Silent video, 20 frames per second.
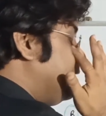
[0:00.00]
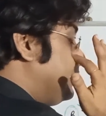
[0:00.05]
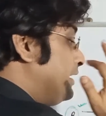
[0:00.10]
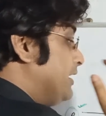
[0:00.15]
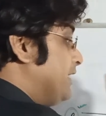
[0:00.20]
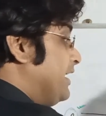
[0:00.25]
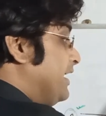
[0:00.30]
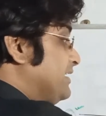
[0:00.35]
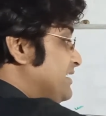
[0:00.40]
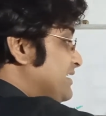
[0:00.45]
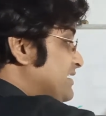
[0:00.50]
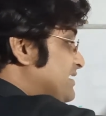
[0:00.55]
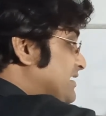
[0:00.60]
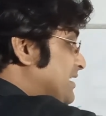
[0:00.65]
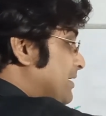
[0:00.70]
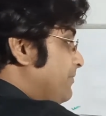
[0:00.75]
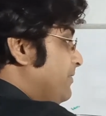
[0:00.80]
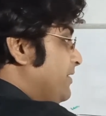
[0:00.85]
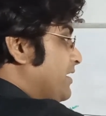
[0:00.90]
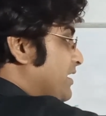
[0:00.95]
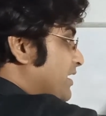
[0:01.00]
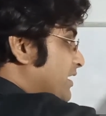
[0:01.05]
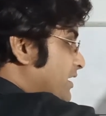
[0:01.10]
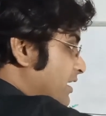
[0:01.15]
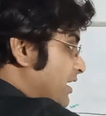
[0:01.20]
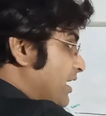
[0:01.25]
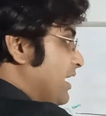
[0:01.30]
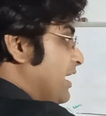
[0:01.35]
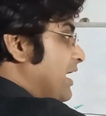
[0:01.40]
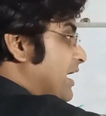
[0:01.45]
resistivity,
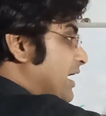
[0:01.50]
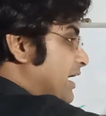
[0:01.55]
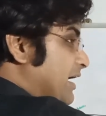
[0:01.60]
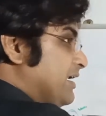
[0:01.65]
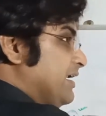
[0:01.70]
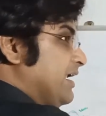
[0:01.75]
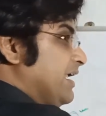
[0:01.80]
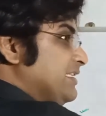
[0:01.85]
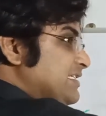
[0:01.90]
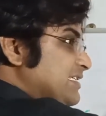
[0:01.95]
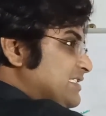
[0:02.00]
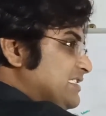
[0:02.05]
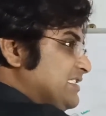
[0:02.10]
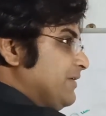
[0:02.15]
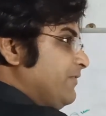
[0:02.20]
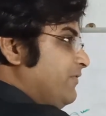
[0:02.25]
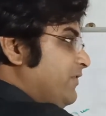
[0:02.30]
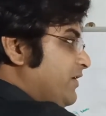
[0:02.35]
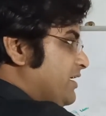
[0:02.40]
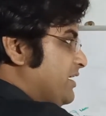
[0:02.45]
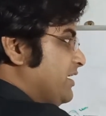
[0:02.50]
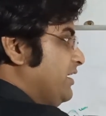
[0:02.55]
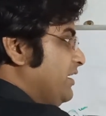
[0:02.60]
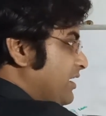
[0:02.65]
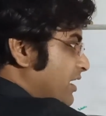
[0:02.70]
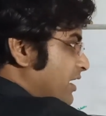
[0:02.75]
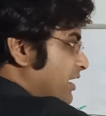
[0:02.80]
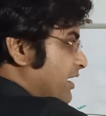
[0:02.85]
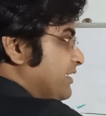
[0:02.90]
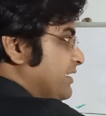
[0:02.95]

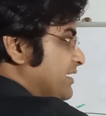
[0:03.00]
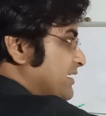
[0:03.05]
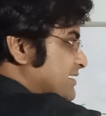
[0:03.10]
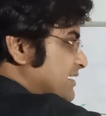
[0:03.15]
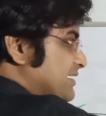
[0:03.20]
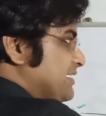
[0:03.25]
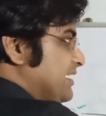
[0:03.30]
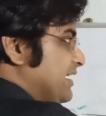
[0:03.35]
this is